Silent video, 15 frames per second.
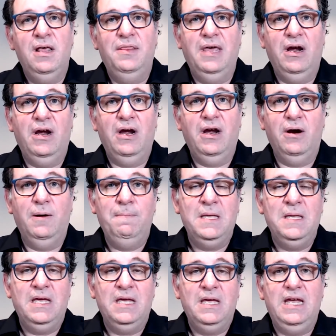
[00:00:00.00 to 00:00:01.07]

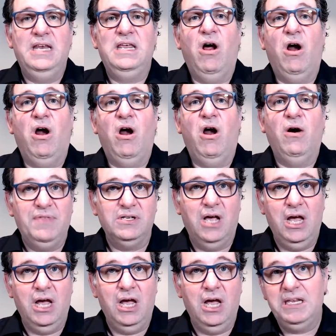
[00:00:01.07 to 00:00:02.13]
their E D R at the
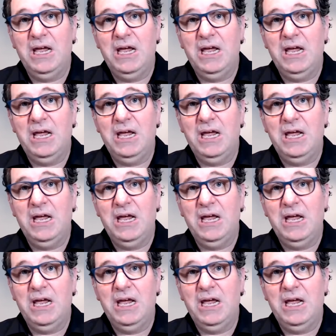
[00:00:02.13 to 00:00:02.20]
time,